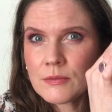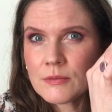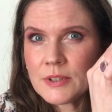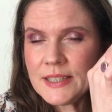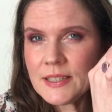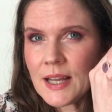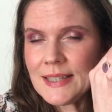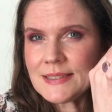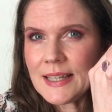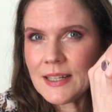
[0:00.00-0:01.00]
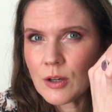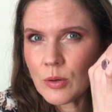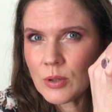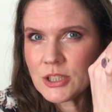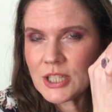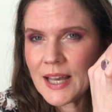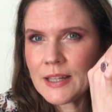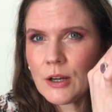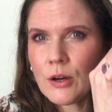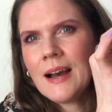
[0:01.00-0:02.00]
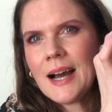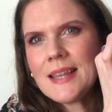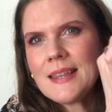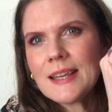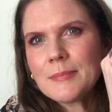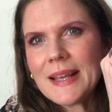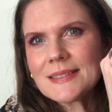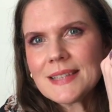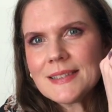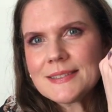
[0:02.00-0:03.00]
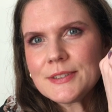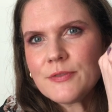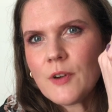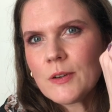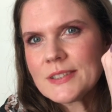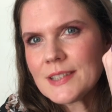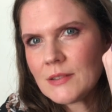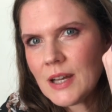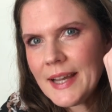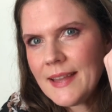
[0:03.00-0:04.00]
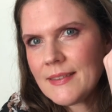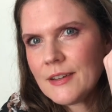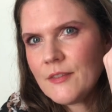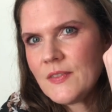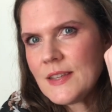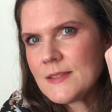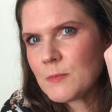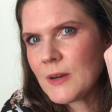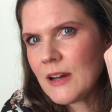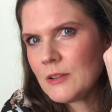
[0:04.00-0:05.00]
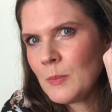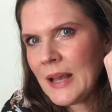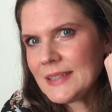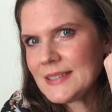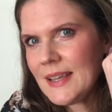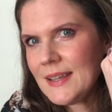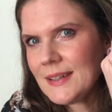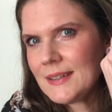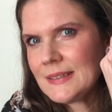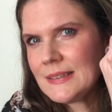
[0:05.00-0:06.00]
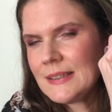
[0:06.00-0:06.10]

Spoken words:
Really nice inner corner shadow. I think it makes sense to focus on either of these brown mattes here.